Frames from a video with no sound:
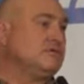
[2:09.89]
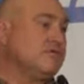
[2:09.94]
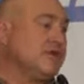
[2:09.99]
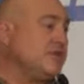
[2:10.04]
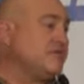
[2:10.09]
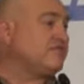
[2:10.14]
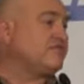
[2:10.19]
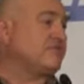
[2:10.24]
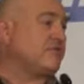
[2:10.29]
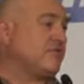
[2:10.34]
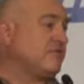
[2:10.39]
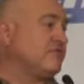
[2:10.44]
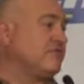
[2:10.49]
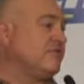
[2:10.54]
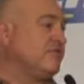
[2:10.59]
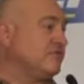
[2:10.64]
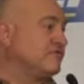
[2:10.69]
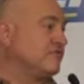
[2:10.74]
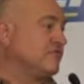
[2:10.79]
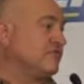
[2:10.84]
They
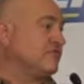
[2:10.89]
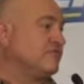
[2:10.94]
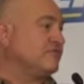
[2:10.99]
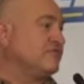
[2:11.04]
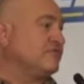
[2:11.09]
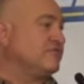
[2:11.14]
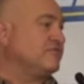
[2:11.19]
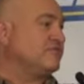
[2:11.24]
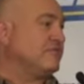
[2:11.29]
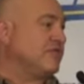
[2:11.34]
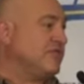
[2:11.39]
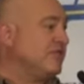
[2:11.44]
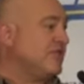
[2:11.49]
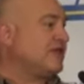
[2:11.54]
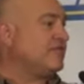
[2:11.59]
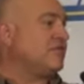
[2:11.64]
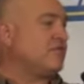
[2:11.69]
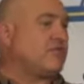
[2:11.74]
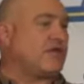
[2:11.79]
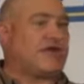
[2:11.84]
served in the services. They
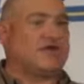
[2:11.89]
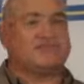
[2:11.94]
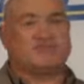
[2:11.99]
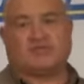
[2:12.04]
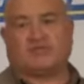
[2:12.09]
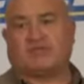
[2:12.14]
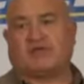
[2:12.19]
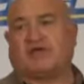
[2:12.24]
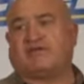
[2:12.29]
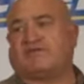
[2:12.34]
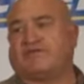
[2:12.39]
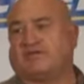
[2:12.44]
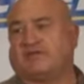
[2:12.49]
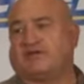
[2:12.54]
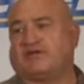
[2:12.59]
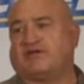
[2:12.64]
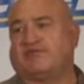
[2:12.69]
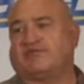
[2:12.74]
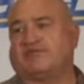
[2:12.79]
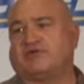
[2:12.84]
lay their lives on the line for
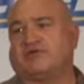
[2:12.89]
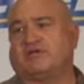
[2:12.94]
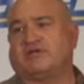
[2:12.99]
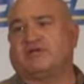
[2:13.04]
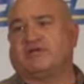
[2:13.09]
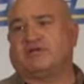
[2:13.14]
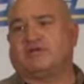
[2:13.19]
the country.